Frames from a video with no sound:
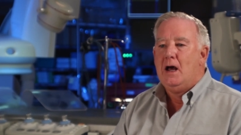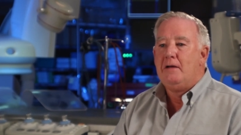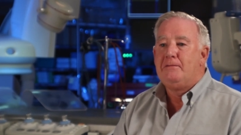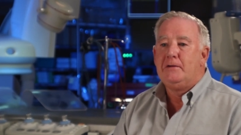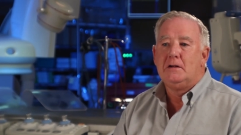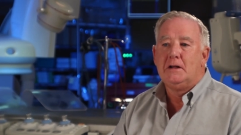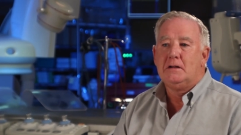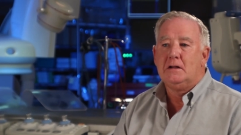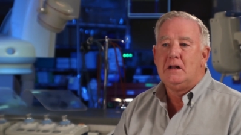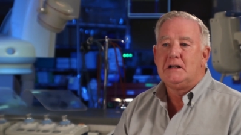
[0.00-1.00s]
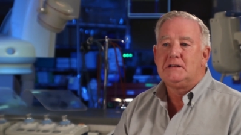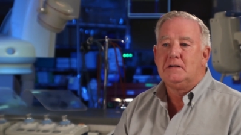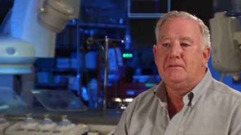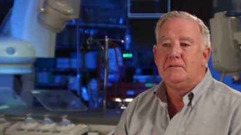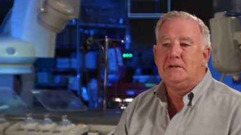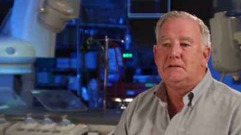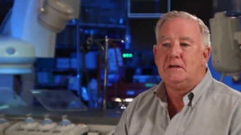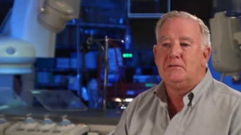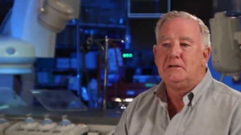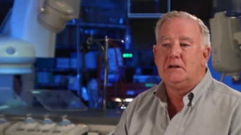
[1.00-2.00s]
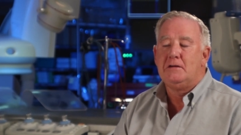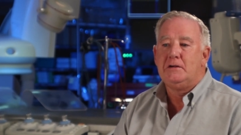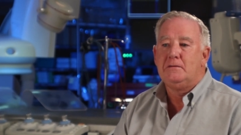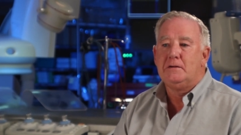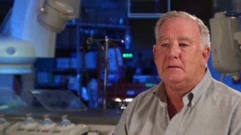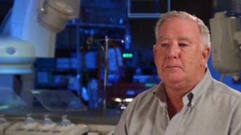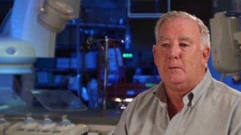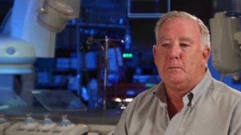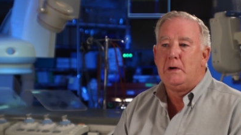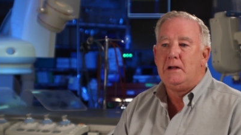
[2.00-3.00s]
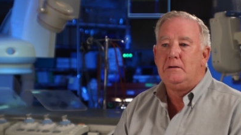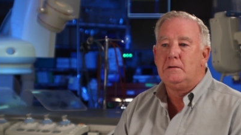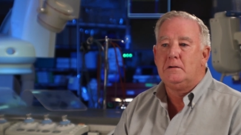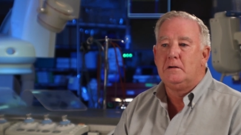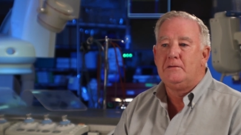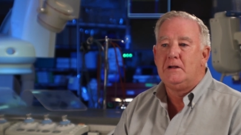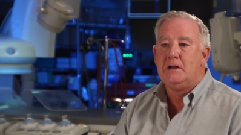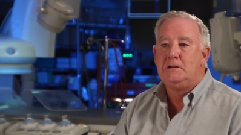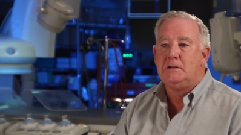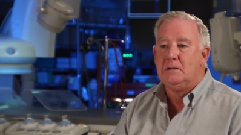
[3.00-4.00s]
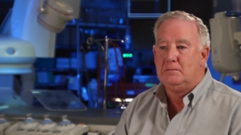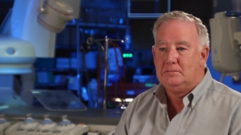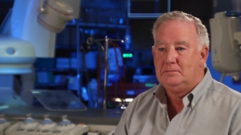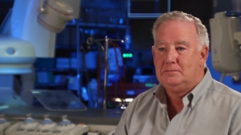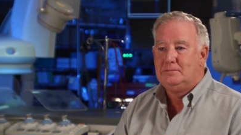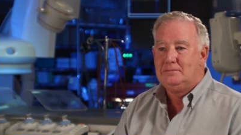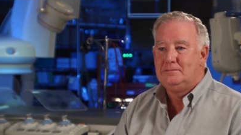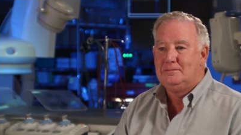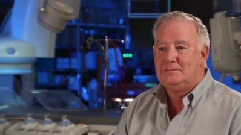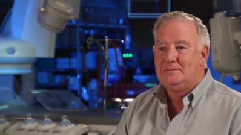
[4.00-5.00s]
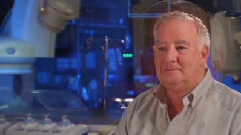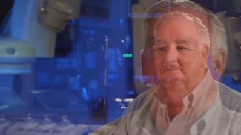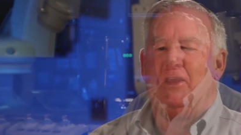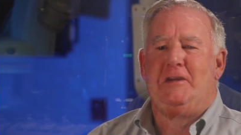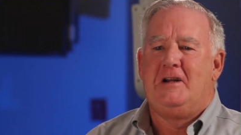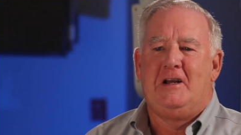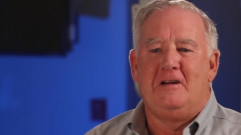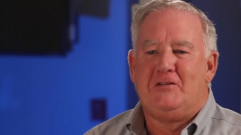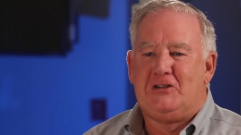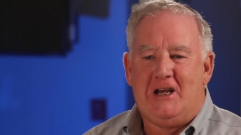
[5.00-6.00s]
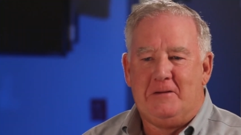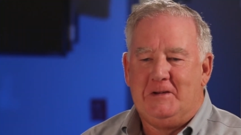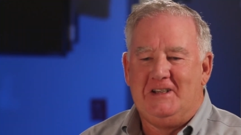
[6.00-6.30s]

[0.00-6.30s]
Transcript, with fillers: I feel like the classic fifty-seven Chevy with a brand new Corvette engine. They did a hell of a job.